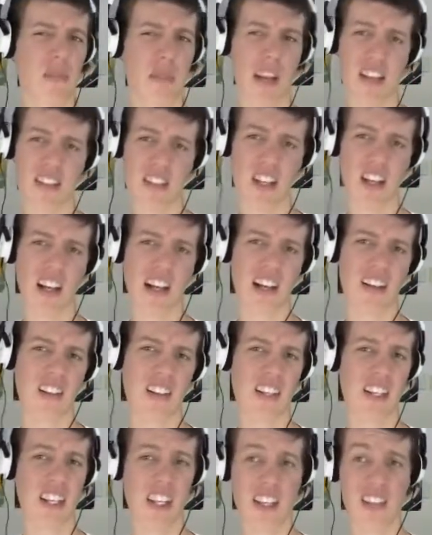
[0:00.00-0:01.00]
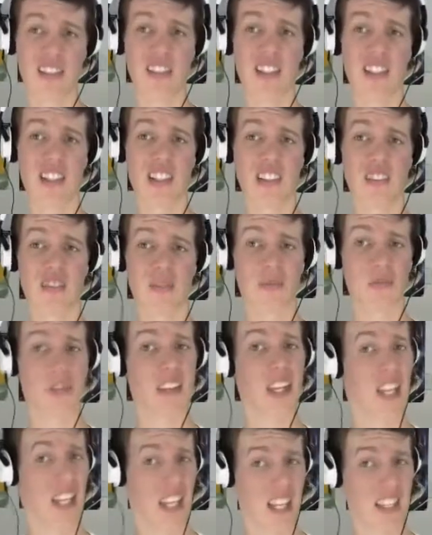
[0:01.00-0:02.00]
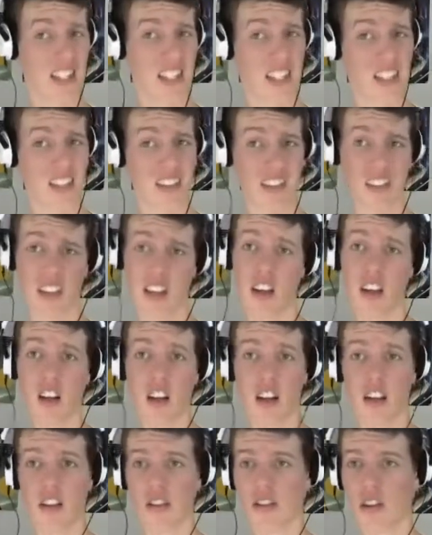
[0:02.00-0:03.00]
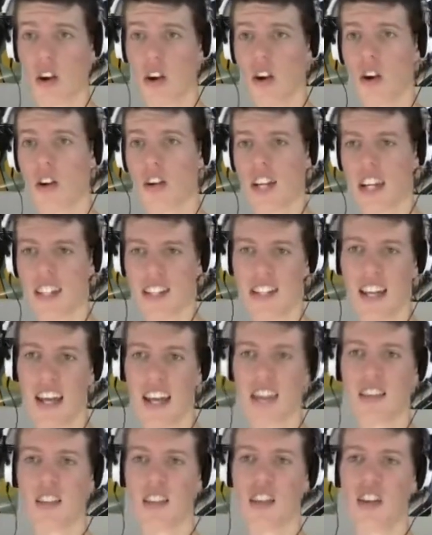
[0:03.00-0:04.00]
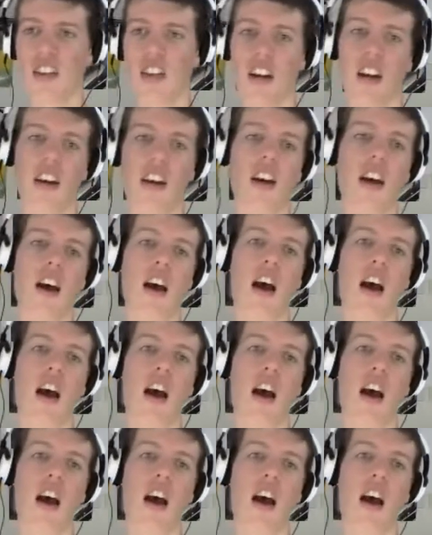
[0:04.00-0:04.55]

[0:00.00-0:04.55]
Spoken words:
Pascal? Is it? Is it? So, nice and Executor.